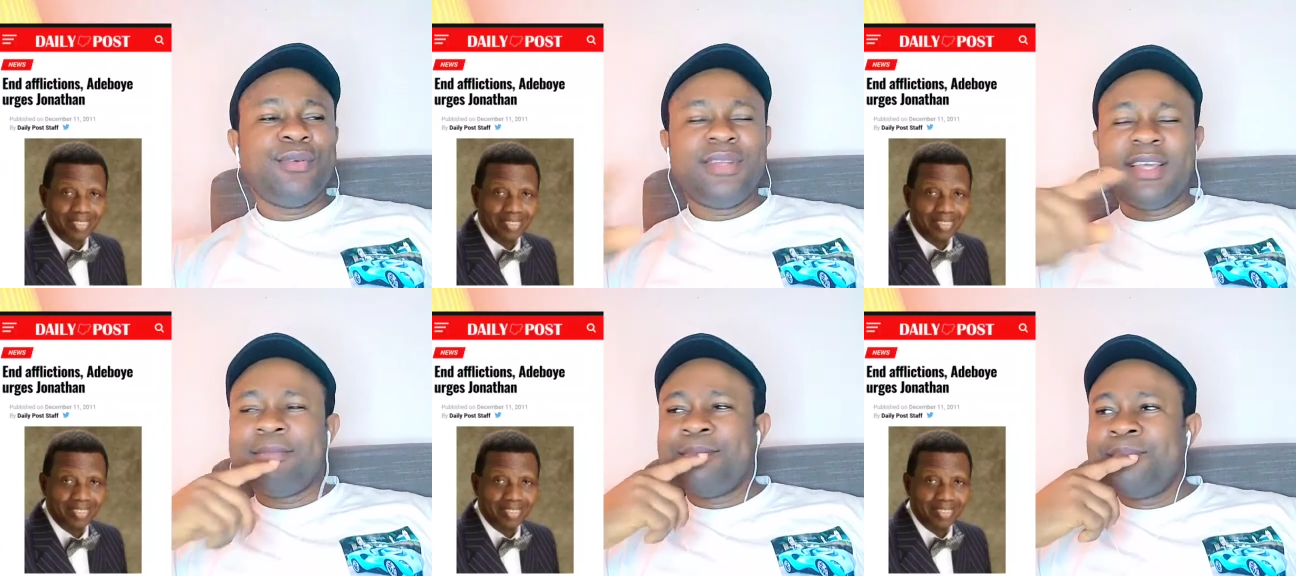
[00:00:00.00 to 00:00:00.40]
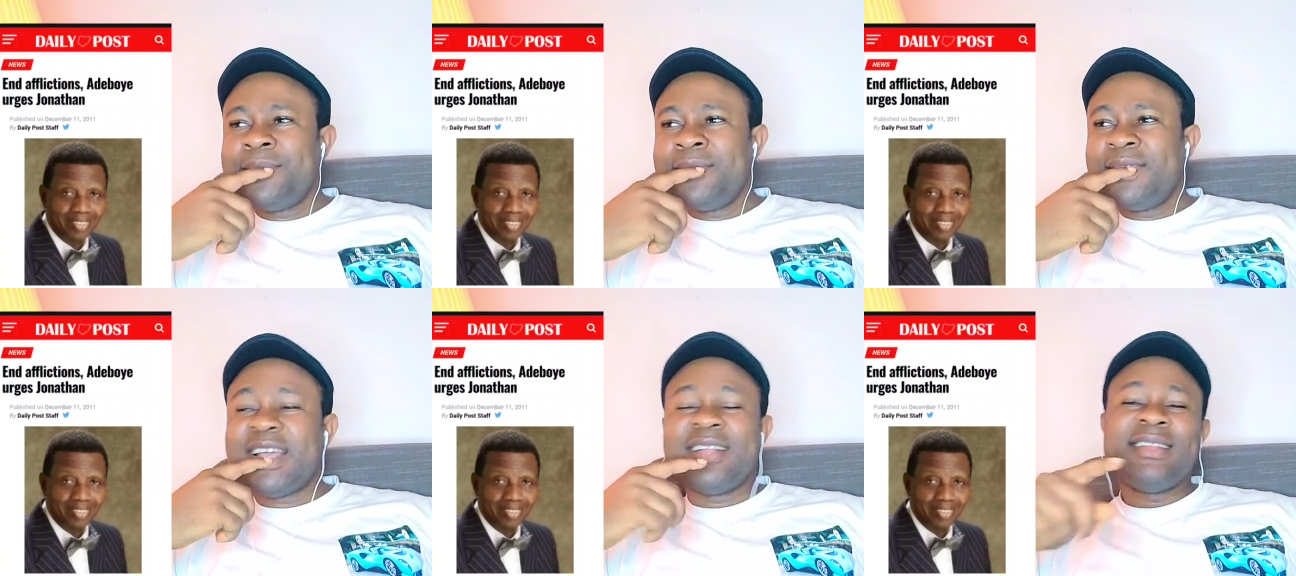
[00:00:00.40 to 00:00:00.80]
Speaker 1: them
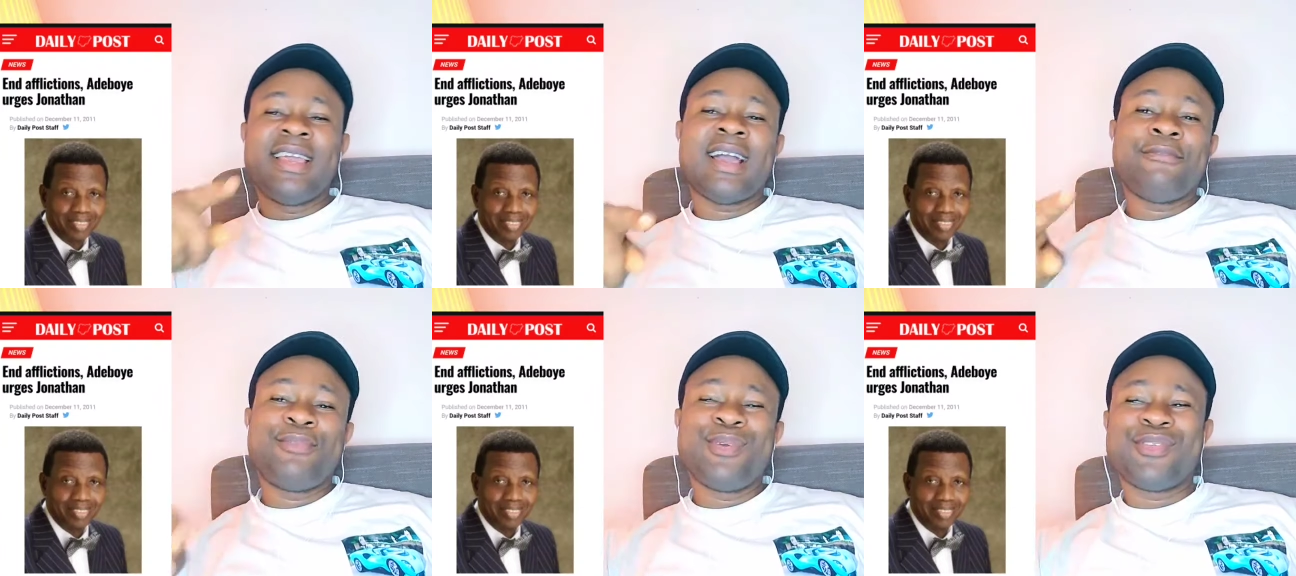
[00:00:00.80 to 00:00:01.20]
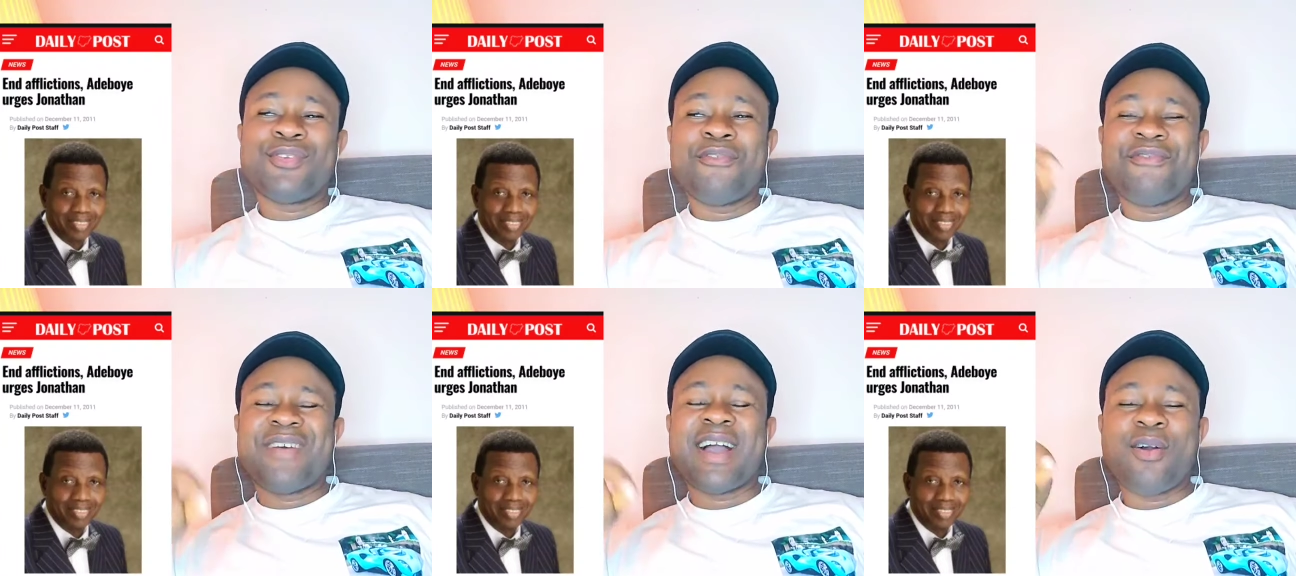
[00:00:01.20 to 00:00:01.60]
that they have to
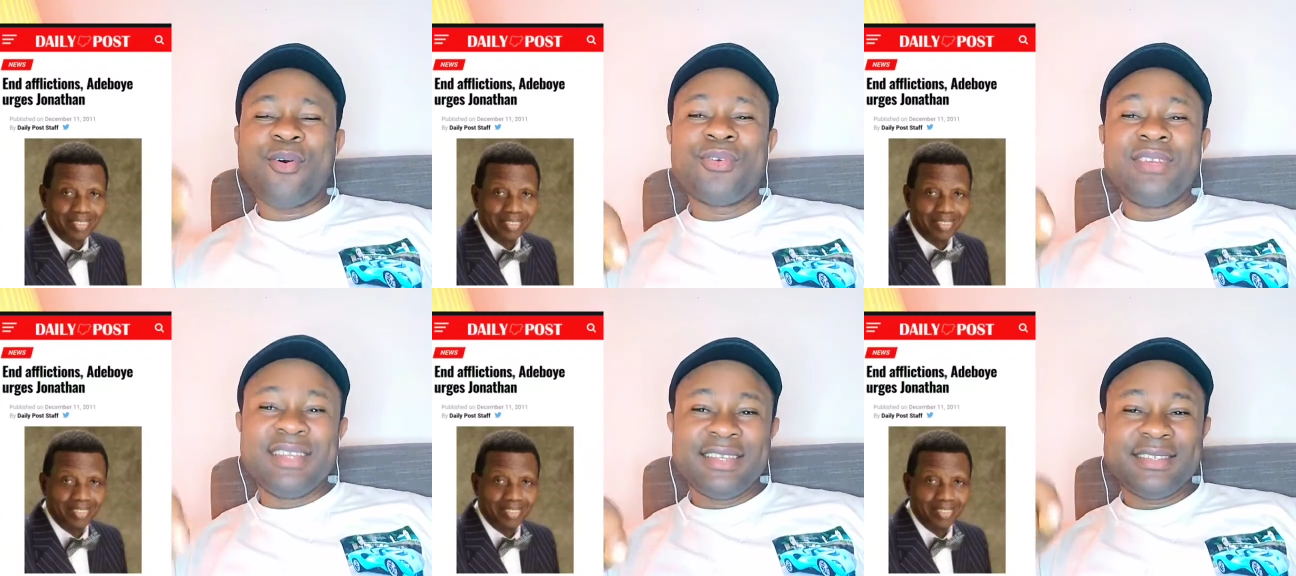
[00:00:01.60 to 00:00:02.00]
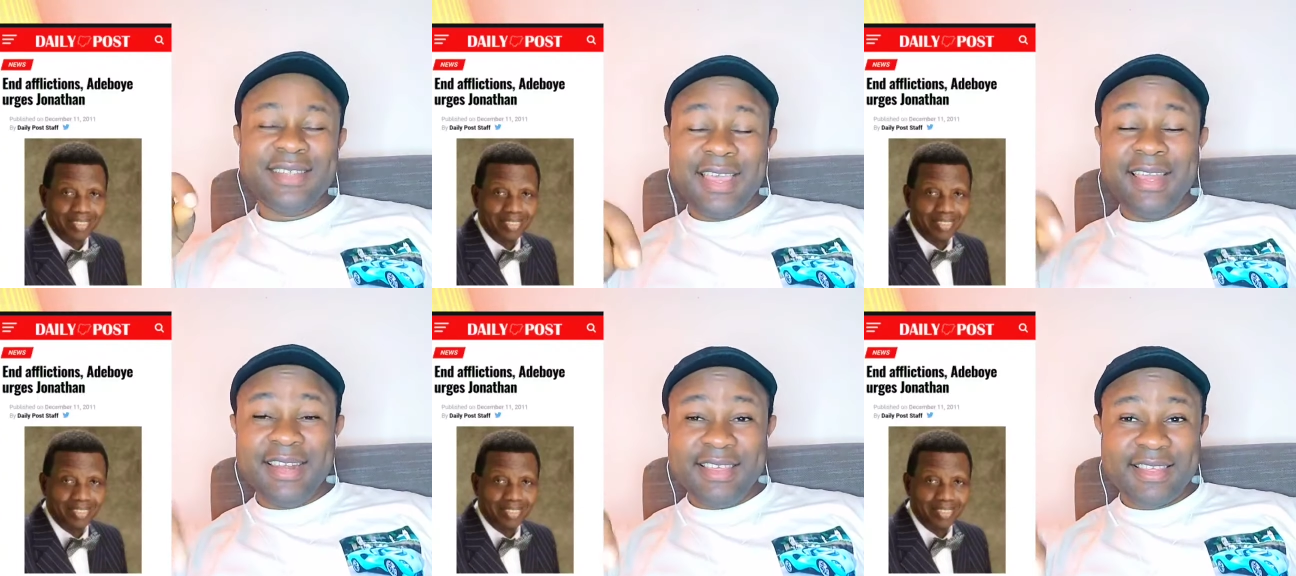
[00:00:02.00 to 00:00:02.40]
suffer on this
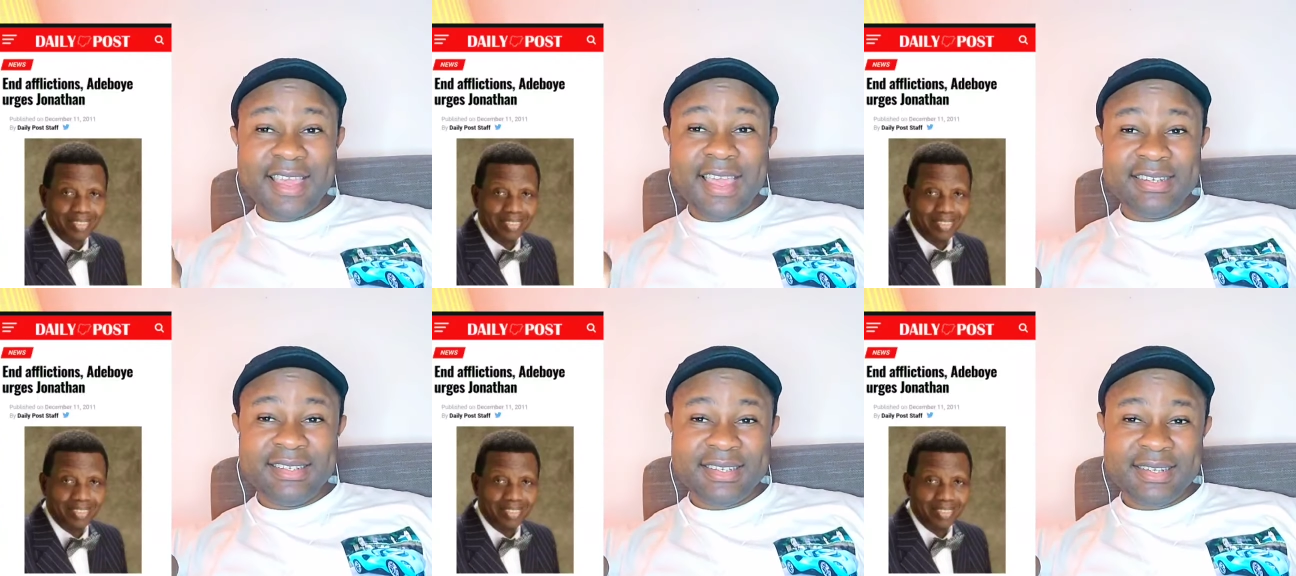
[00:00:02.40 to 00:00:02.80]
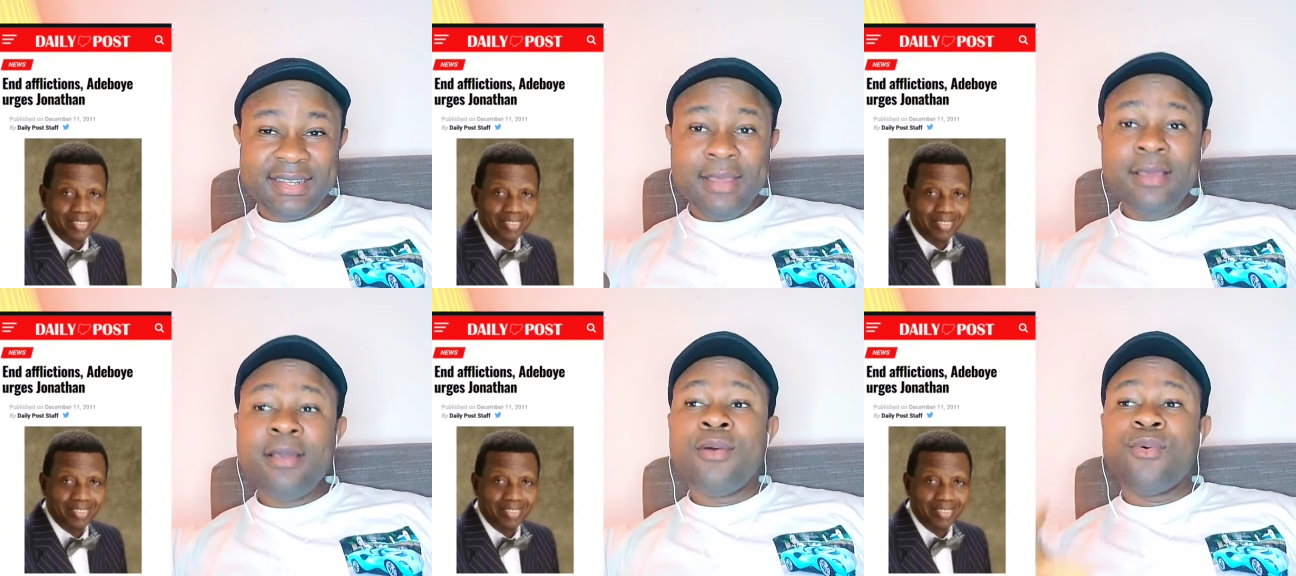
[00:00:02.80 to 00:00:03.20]
in this earth.
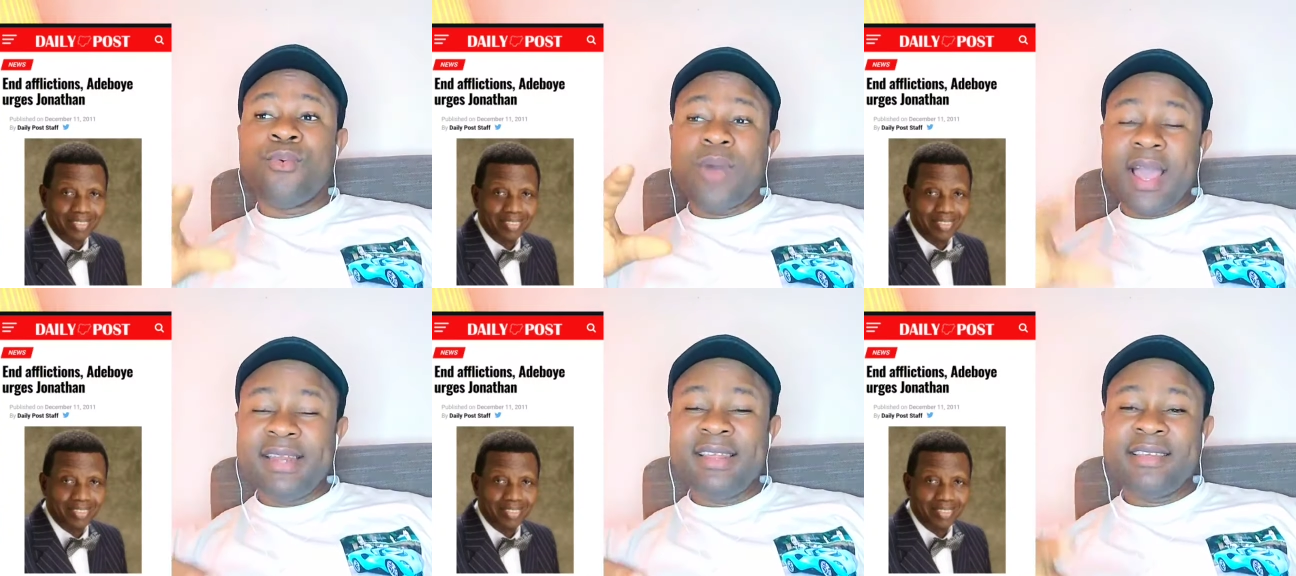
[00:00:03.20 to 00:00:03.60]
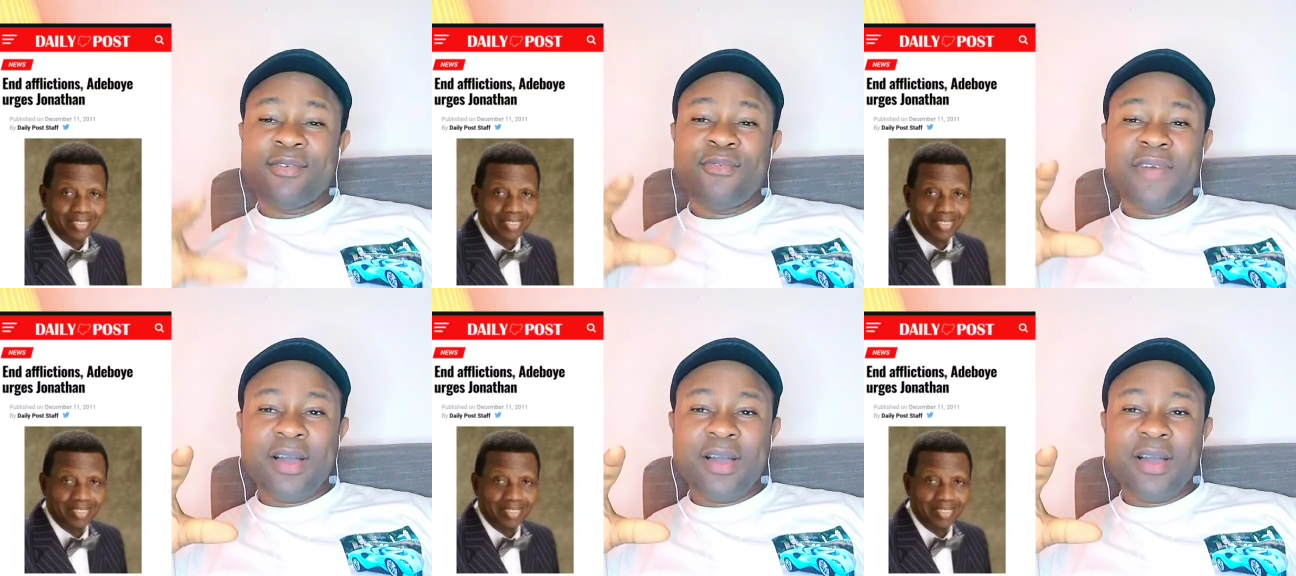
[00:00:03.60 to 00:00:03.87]
Why they suffer